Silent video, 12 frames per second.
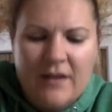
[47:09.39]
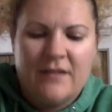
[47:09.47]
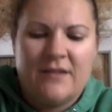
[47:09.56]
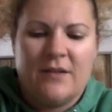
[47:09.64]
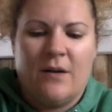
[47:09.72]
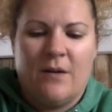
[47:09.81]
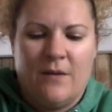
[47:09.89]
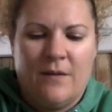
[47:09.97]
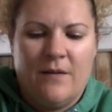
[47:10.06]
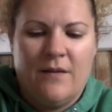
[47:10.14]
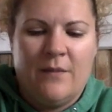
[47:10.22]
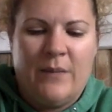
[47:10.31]
So,
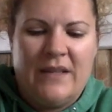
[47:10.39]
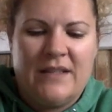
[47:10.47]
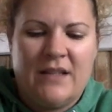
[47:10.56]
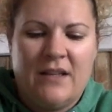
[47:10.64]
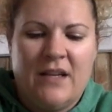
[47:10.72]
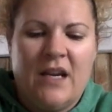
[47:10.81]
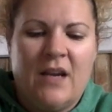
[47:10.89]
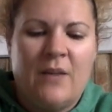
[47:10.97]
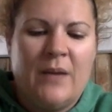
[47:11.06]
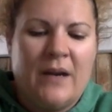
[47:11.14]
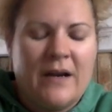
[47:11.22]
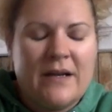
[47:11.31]
basically,
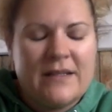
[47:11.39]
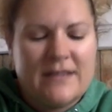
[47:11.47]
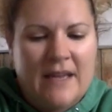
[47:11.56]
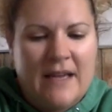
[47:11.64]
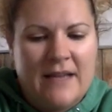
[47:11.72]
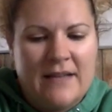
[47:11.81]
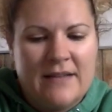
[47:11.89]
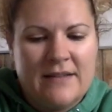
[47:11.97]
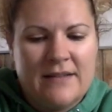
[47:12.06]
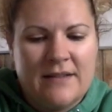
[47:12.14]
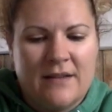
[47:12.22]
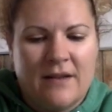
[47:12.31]
Paris says,
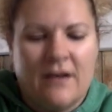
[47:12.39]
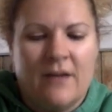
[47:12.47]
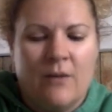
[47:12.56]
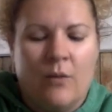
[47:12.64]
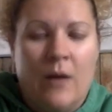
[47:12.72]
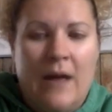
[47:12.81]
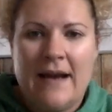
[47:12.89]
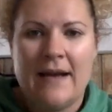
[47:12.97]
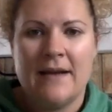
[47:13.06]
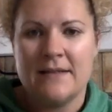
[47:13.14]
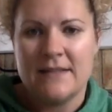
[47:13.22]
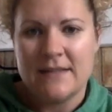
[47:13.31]
okay,
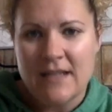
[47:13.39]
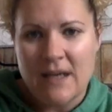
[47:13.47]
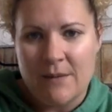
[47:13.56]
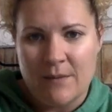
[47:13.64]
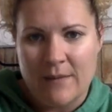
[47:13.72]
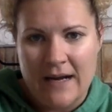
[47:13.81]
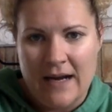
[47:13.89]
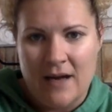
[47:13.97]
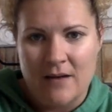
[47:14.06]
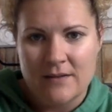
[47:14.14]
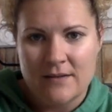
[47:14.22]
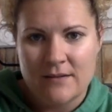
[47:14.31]
why does he come to my
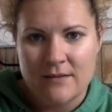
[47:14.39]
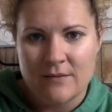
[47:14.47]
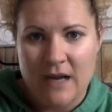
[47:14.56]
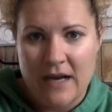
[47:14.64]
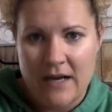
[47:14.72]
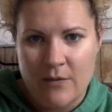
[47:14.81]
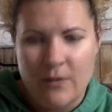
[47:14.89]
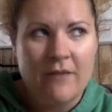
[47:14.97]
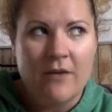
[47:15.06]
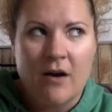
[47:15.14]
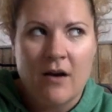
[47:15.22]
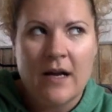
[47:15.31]
house, right? We have
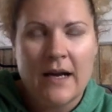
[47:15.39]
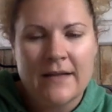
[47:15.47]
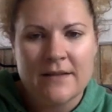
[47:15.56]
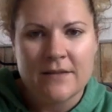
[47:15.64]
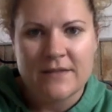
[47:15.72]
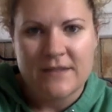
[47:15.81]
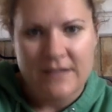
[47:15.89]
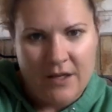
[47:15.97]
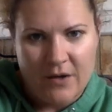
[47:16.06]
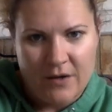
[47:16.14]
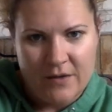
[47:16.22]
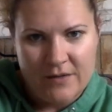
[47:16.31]
all kinds of
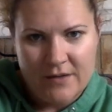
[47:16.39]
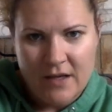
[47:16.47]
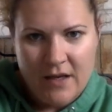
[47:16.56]
sinners